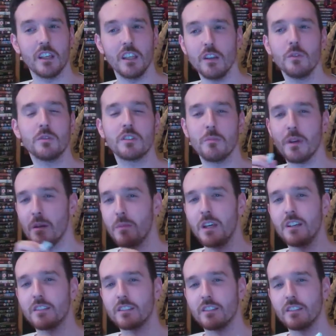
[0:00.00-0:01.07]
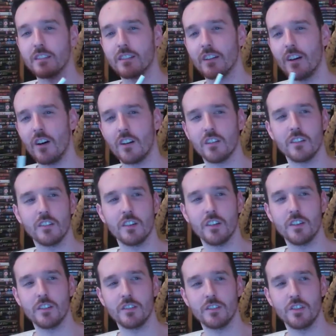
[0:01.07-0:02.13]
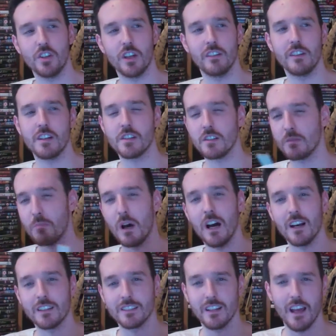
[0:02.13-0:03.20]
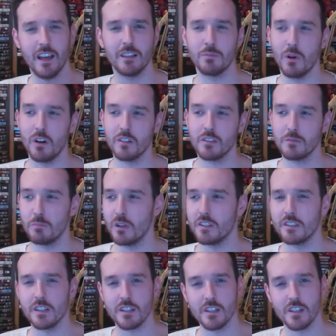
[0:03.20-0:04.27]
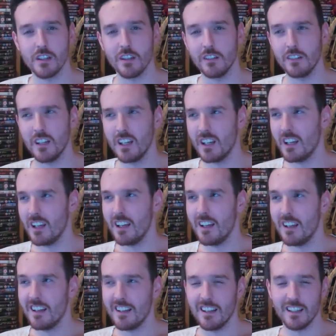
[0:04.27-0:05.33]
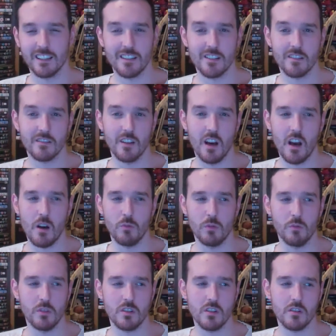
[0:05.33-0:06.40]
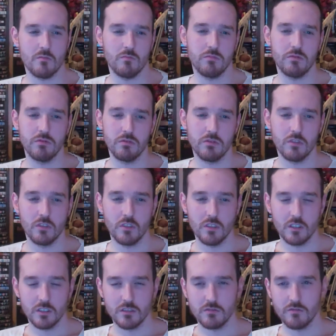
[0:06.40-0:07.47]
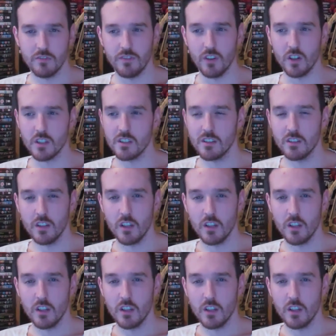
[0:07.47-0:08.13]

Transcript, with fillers: used to be amazing on generations past, Xbox, PlayStation two. Like just ah, we'll just fuck it.